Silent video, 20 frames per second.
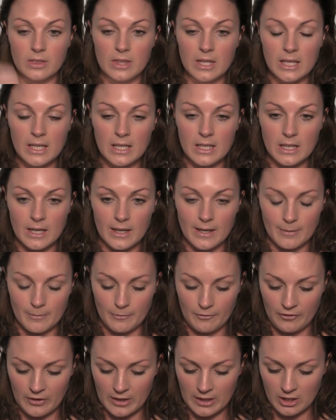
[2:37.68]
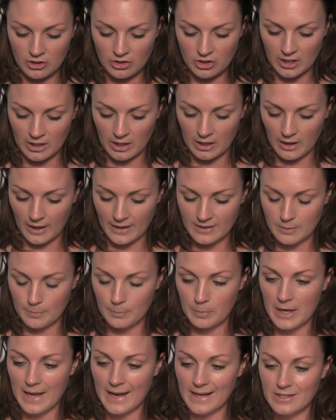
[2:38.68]
the finish and I like to
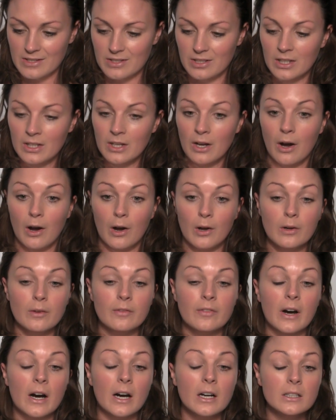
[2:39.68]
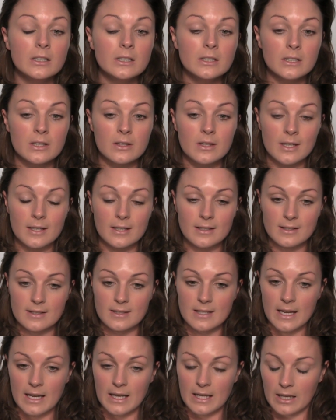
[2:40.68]
blend over the
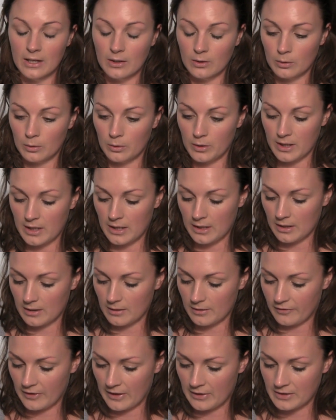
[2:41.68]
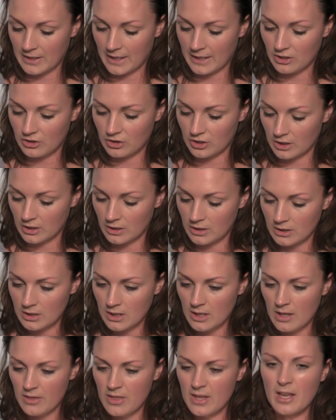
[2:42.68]
concealer or the foundation.
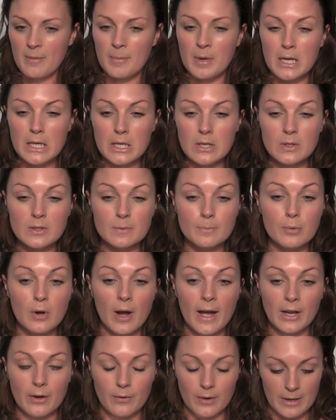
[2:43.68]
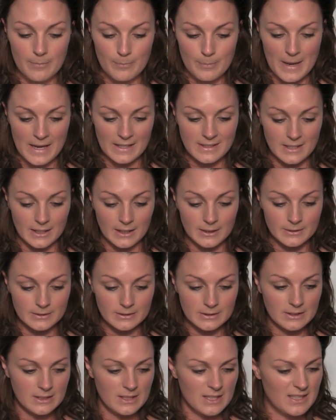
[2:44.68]
I think I'm going to use bright green Bitter.
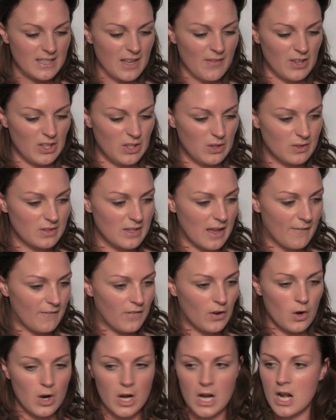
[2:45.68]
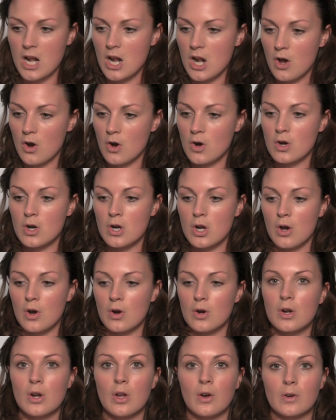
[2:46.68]
So I haven't used that for a long,
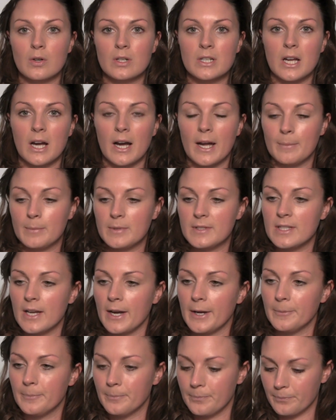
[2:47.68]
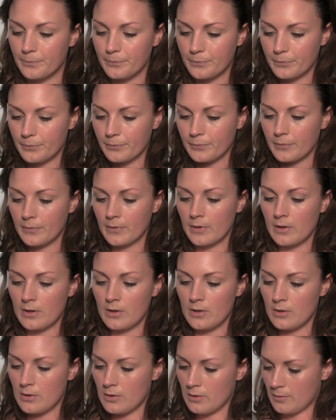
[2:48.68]
long, long time. So,
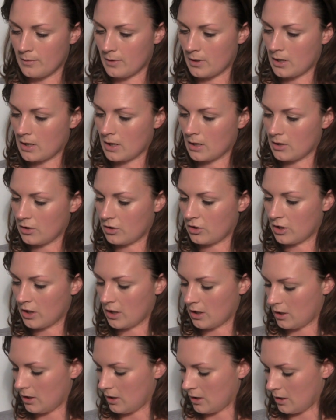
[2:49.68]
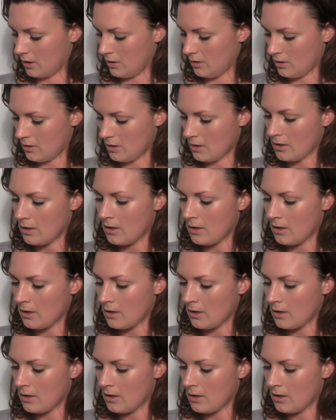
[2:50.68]
I'm going to show you.